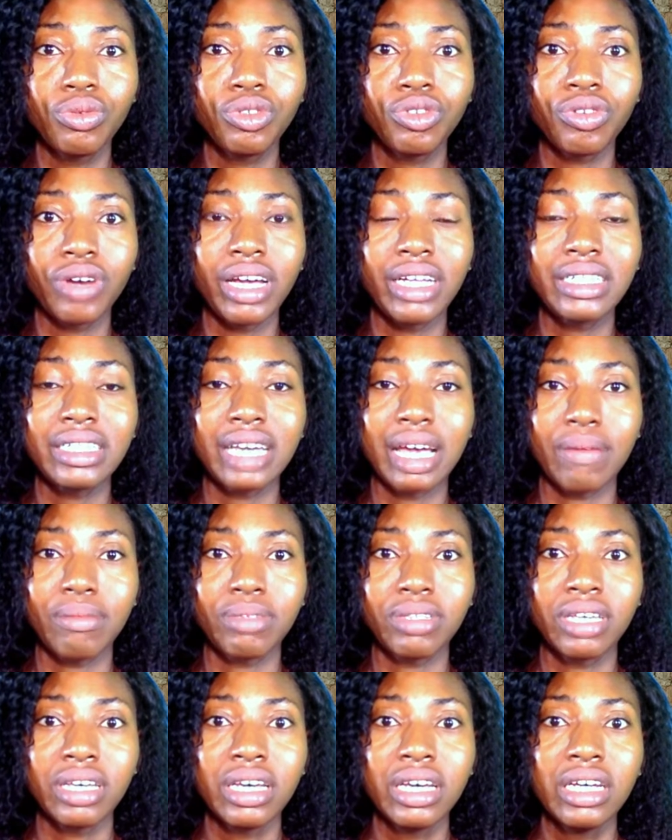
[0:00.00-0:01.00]
trying
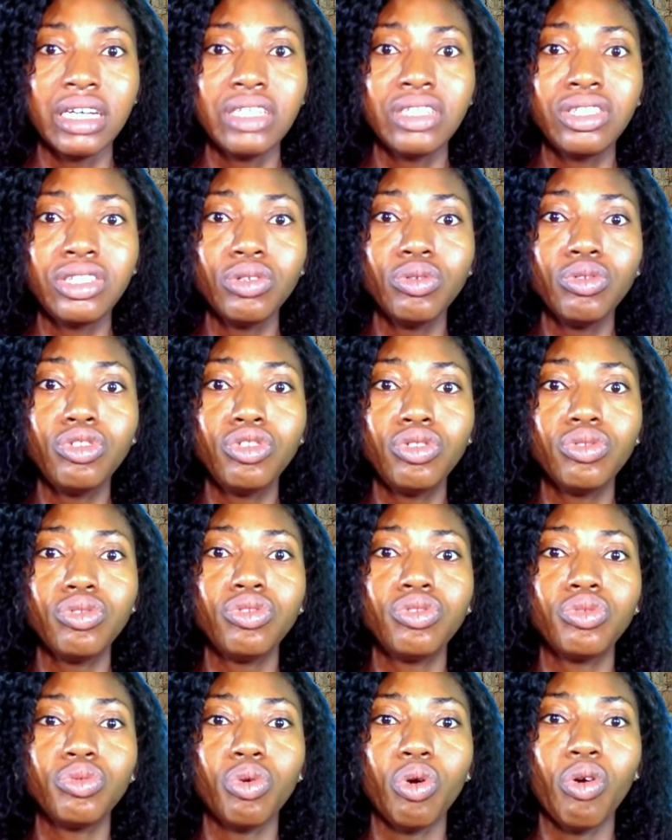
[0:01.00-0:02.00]
times still
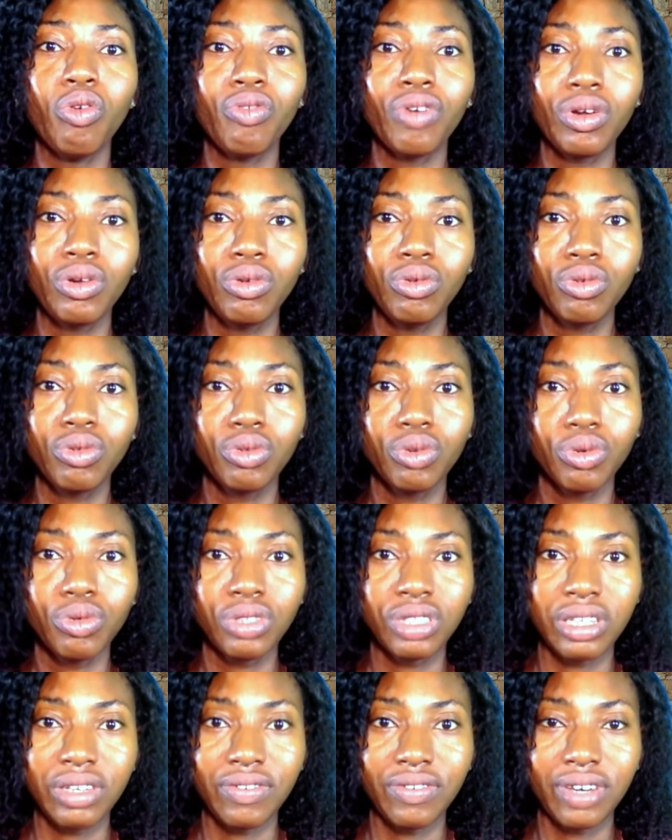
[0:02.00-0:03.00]
choose to overlook
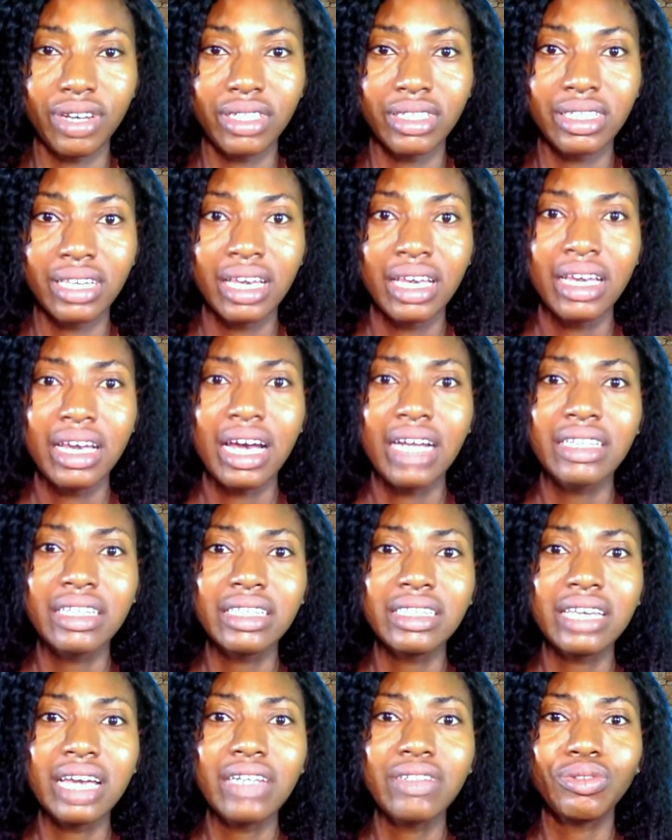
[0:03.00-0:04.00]
those events and
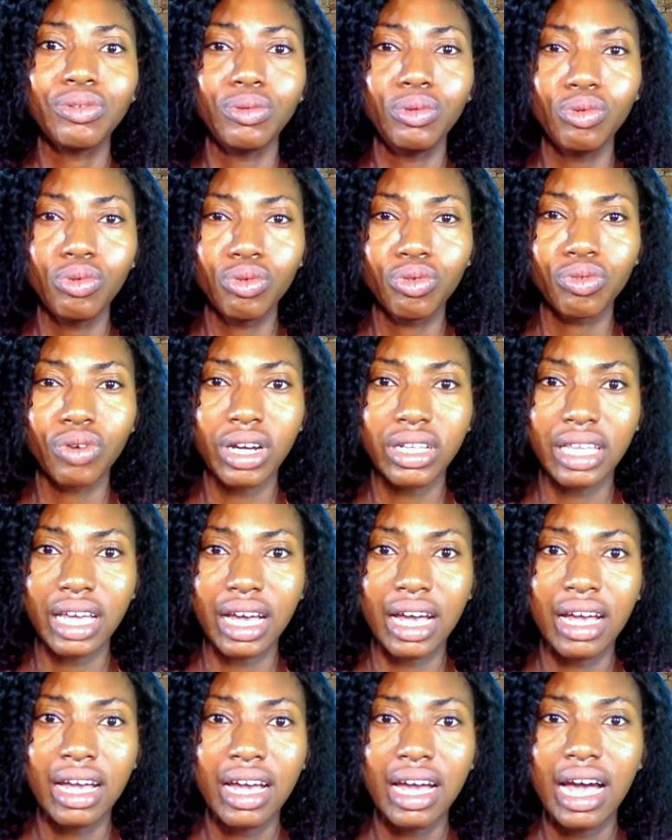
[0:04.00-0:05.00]
decide to look rather
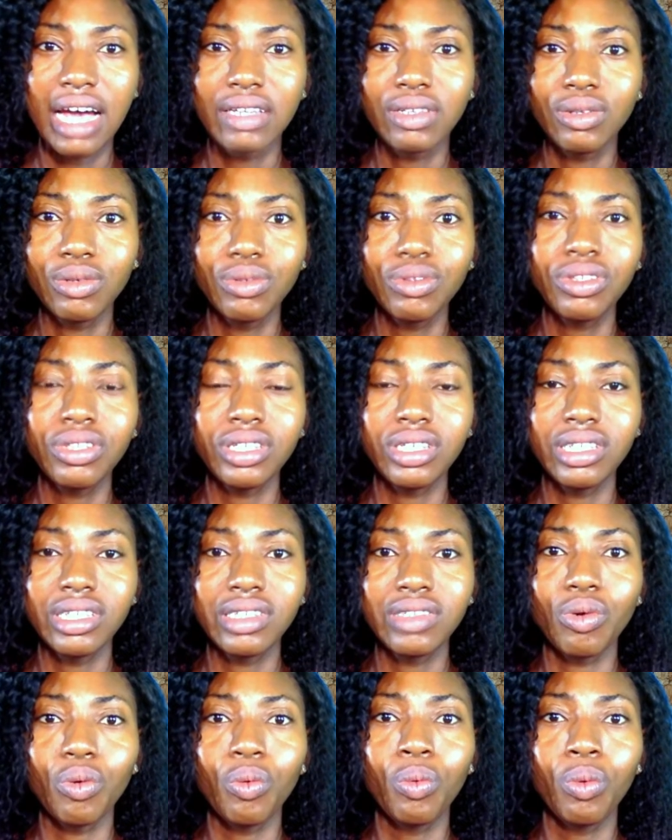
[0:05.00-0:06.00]
at those
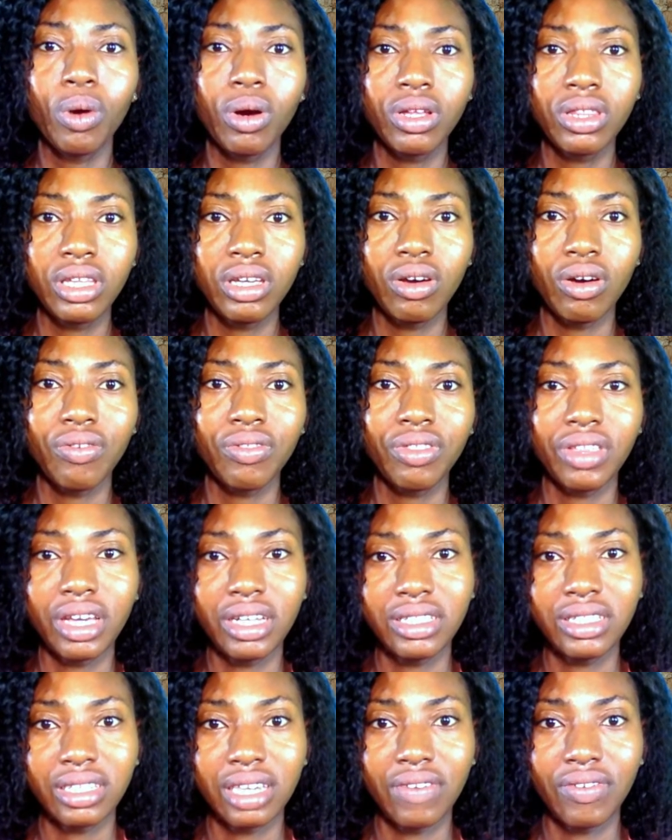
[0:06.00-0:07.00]
things worthy of
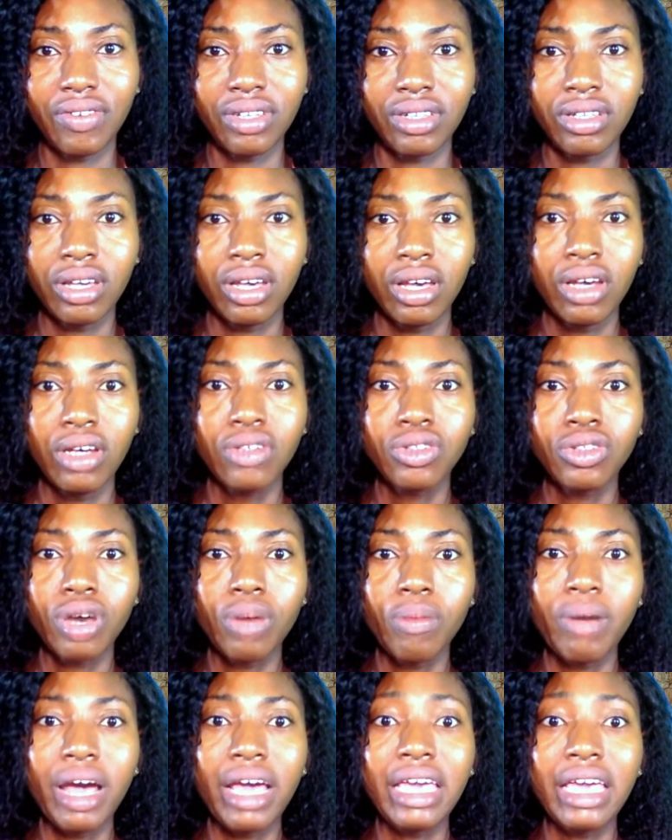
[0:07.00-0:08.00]
thanksgiving.
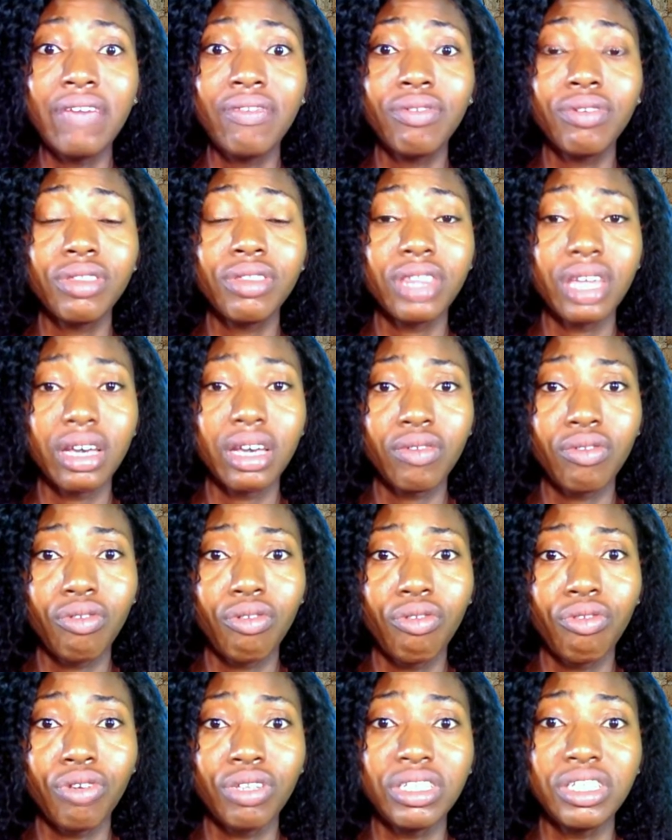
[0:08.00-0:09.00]
Some are even thankful
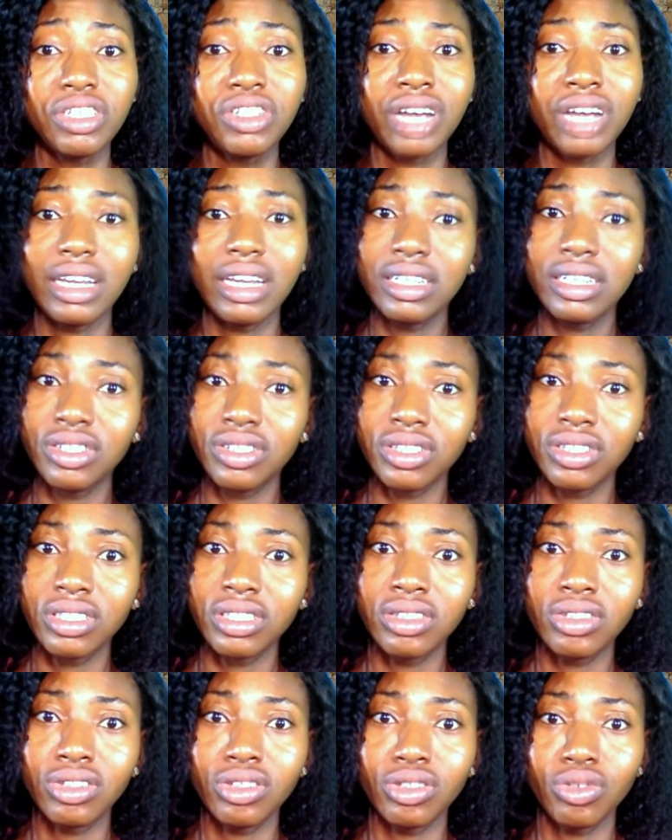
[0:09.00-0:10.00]
for the challenging
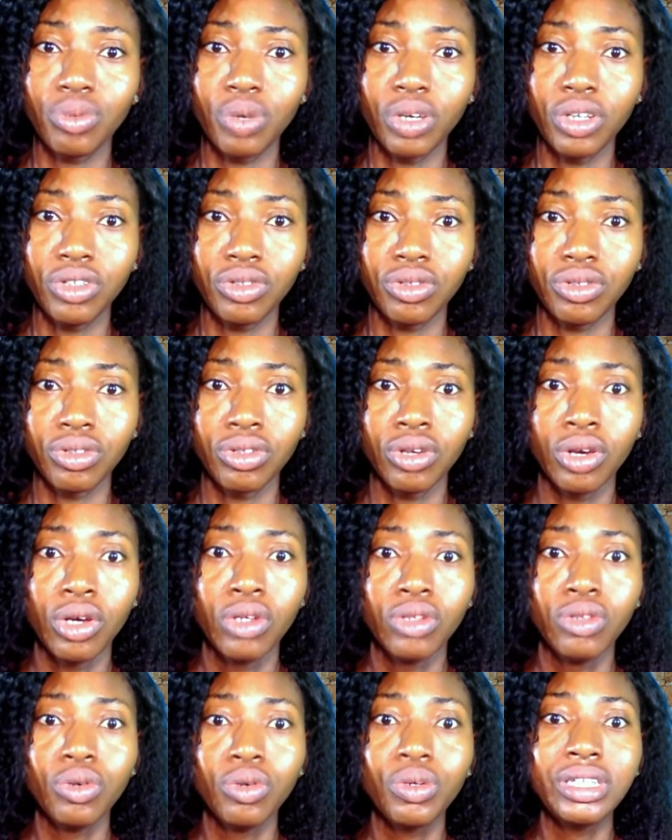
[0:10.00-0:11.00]
situation,
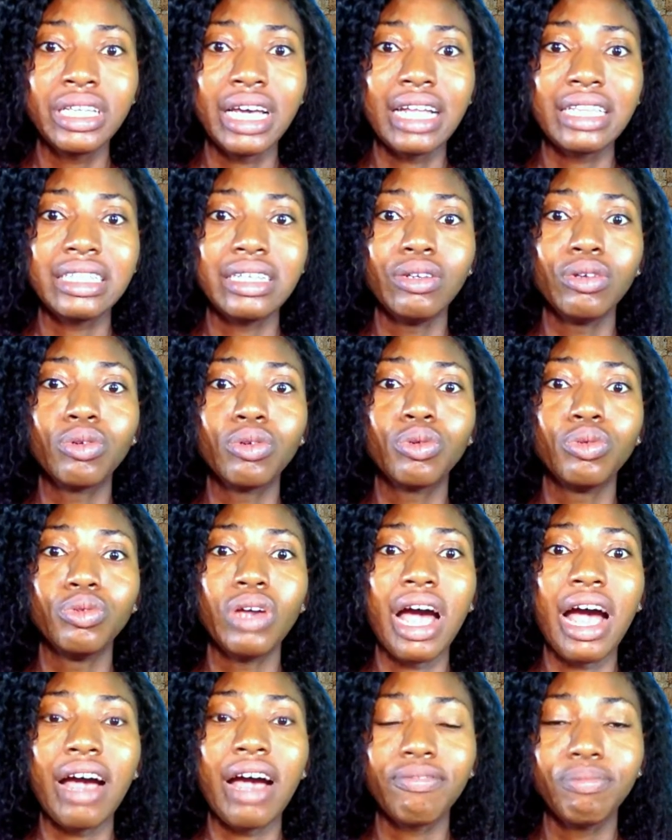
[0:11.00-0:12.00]
knowing that it could
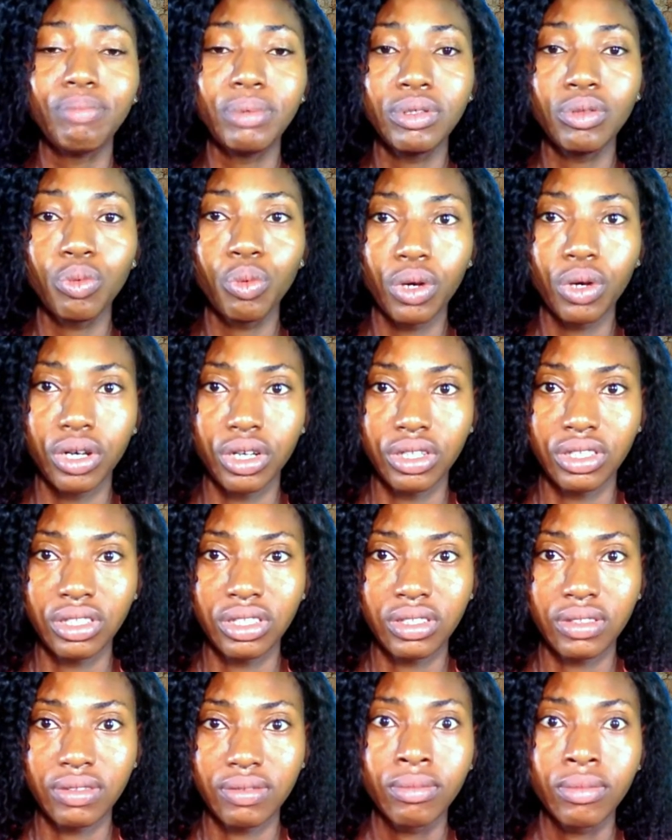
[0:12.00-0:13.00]
have been worse.